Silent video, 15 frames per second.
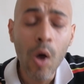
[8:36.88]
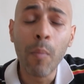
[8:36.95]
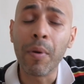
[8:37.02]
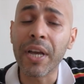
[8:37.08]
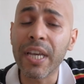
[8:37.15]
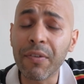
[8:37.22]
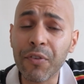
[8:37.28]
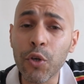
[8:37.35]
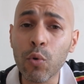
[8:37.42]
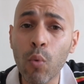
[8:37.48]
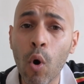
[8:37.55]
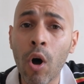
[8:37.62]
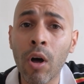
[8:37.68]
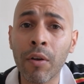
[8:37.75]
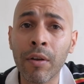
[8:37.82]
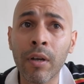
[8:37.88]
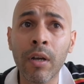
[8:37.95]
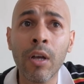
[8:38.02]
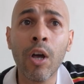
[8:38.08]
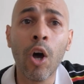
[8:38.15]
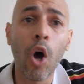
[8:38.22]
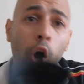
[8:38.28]
But if you want
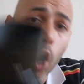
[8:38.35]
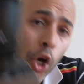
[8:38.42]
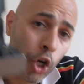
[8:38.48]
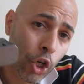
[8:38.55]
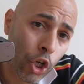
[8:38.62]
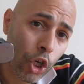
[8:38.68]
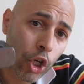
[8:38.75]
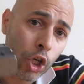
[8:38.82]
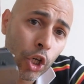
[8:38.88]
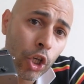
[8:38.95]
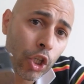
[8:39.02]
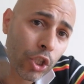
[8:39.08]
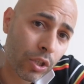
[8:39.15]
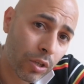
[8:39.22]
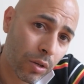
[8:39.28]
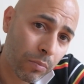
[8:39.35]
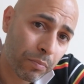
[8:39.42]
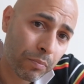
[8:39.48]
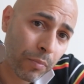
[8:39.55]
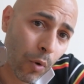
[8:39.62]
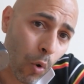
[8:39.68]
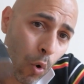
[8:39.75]
a good
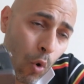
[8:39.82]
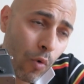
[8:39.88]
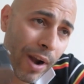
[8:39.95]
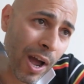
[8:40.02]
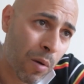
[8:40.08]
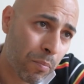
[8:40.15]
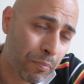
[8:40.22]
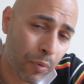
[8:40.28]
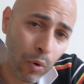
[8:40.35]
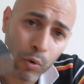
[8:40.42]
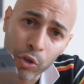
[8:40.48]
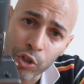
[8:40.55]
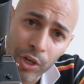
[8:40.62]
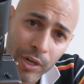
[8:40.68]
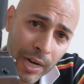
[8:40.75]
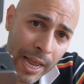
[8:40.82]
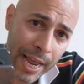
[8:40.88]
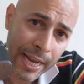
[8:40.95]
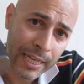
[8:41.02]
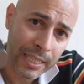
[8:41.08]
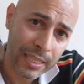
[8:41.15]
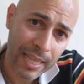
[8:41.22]
all-round portrait
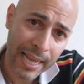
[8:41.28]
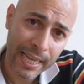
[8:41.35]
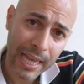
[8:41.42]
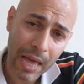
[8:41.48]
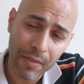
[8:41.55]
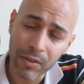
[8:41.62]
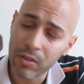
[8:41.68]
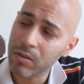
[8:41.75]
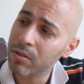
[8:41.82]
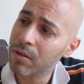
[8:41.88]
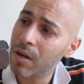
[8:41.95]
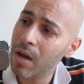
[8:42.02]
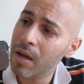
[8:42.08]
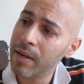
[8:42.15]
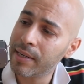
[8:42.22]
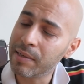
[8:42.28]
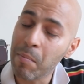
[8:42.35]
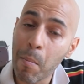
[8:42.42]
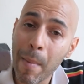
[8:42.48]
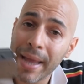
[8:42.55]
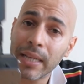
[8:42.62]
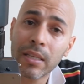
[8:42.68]
lens that gathers an
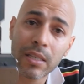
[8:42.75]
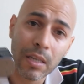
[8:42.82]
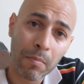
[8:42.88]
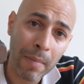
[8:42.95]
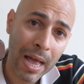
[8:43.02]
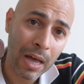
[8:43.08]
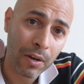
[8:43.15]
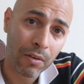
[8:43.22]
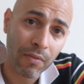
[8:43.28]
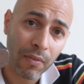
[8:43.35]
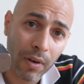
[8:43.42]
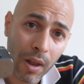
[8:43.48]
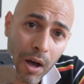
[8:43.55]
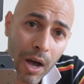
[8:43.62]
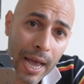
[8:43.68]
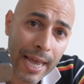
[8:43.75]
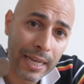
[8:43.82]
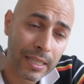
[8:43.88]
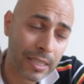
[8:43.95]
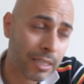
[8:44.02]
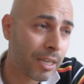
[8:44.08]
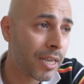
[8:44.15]
immense amount of
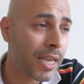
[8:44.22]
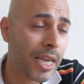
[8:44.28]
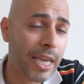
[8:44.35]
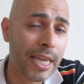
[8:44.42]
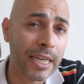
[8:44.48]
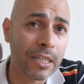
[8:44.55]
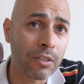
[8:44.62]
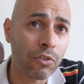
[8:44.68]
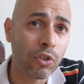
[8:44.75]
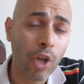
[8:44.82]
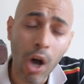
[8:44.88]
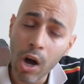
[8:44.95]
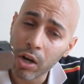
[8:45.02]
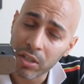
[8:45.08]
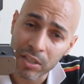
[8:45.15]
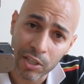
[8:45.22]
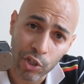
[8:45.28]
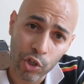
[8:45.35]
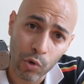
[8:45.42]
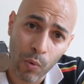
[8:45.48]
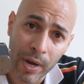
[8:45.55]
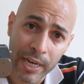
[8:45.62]
light in dark
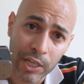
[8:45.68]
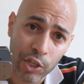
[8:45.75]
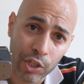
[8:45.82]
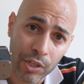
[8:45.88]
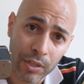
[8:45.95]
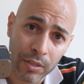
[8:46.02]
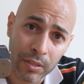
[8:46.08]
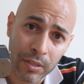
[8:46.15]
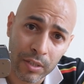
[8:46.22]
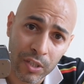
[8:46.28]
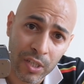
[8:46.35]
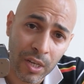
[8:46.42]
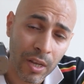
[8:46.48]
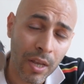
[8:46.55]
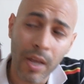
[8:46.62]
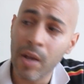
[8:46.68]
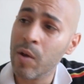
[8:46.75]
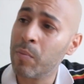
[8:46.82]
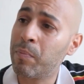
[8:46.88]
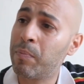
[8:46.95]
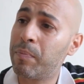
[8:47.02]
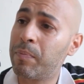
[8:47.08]
situations,
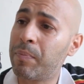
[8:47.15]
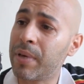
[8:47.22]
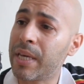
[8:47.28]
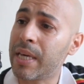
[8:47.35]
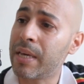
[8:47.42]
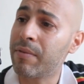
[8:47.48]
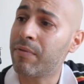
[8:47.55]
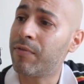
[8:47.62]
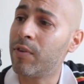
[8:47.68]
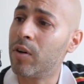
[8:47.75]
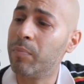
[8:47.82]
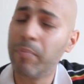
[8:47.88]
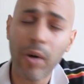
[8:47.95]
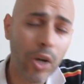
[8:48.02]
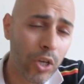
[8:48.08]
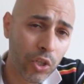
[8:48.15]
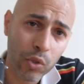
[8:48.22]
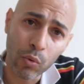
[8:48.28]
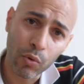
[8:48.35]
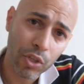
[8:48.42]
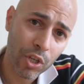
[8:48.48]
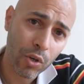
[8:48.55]
be it for
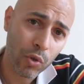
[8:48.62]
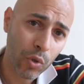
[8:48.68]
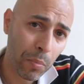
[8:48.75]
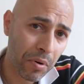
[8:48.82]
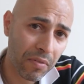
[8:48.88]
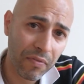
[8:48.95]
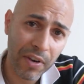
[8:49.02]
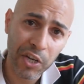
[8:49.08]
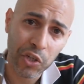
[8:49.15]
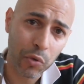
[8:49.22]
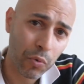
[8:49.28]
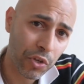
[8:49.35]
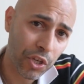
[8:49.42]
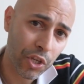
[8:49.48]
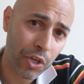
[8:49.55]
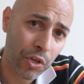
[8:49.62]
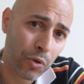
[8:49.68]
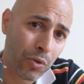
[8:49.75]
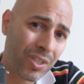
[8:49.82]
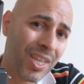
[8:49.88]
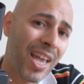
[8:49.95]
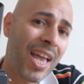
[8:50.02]
personal use or professional
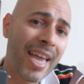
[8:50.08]
use,